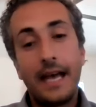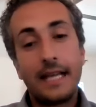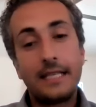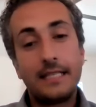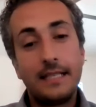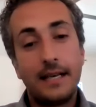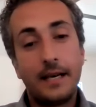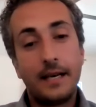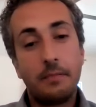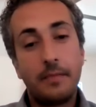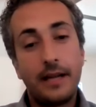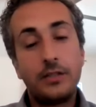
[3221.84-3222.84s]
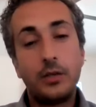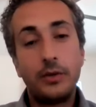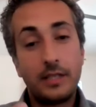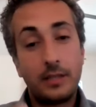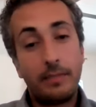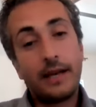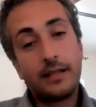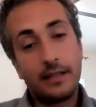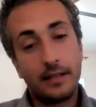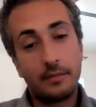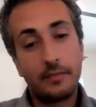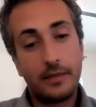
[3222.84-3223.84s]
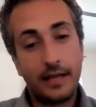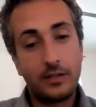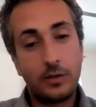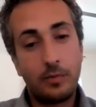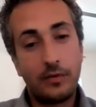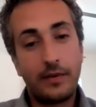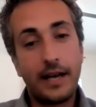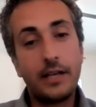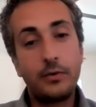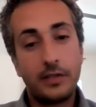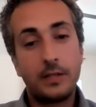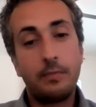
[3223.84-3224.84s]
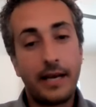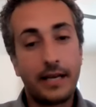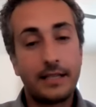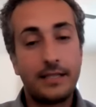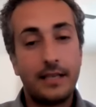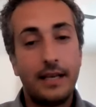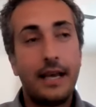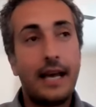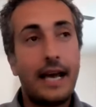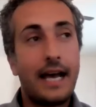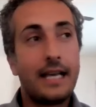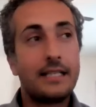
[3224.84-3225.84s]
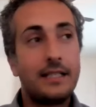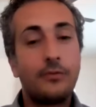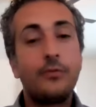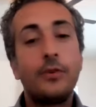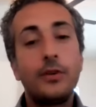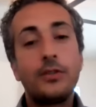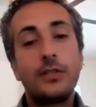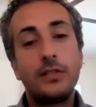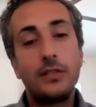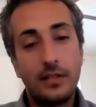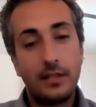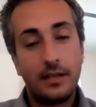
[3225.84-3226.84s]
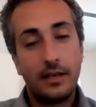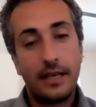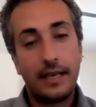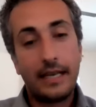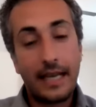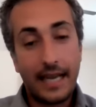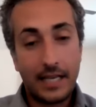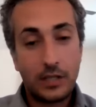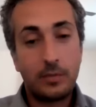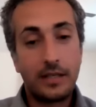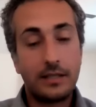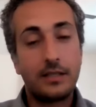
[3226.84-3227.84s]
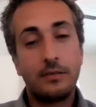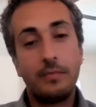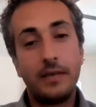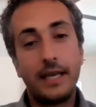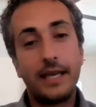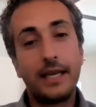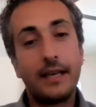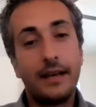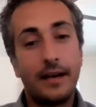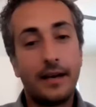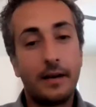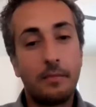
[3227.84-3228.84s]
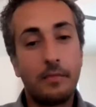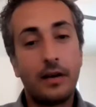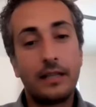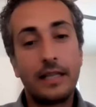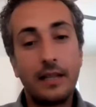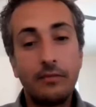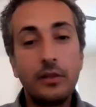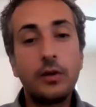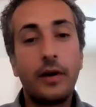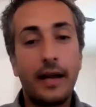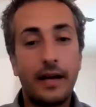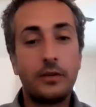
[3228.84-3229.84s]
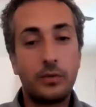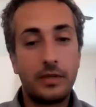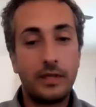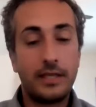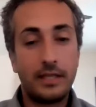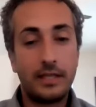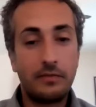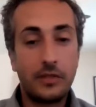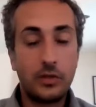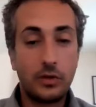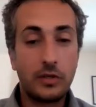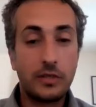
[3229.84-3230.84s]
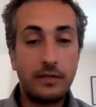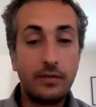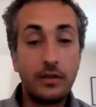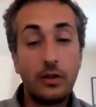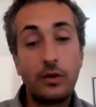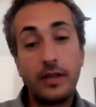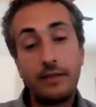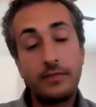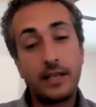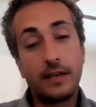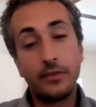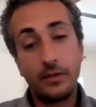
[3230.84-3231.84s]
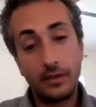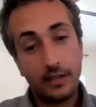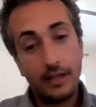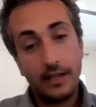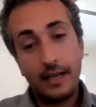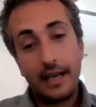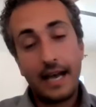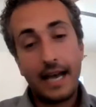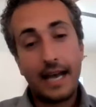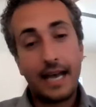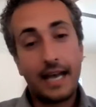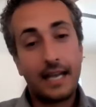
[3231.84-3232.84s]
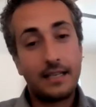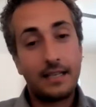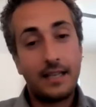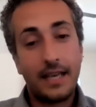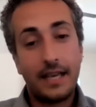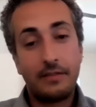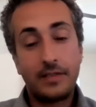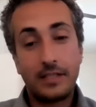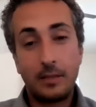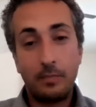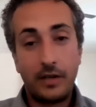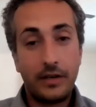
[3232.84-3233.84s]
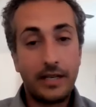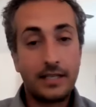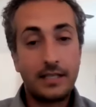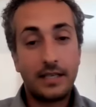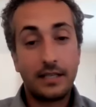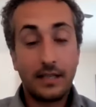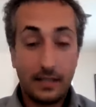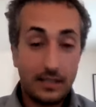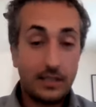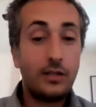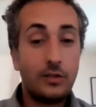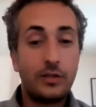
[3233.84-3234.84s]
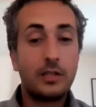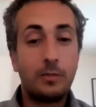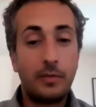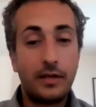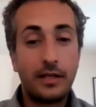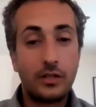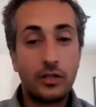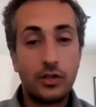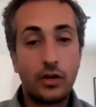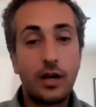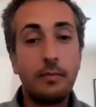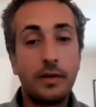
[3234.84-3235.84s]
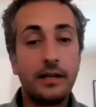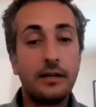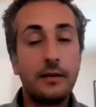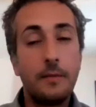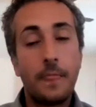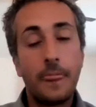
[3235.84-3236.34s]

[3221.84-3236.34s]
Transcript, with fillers: and um, and to respect them and to provide respect as the first engagement, being um, on level ground with these individuals, even though they've suffered and they've experienced and continue to experience trauma.